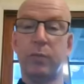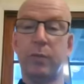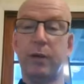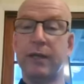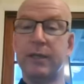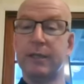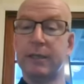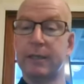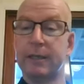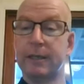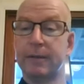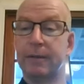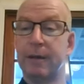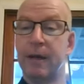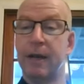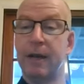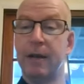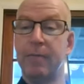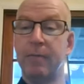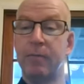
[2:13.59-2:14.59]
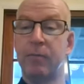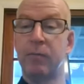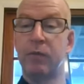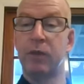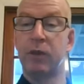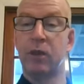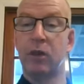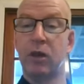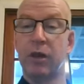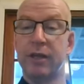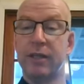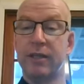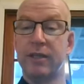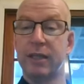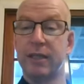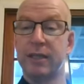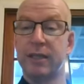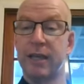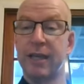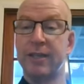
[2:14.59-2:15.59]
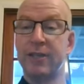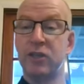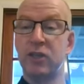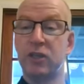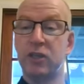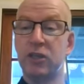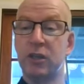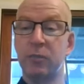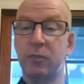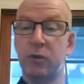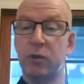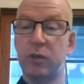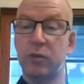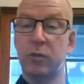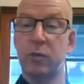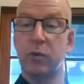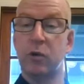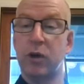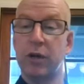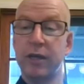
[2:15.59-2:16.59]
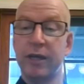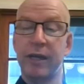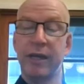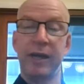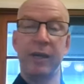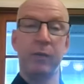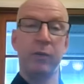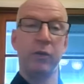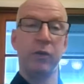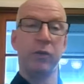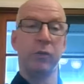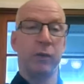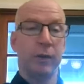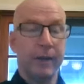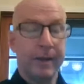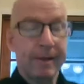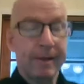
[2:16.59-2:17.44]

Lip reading: But I can see Dan's just jumped on as well. Hi Dan, how are you?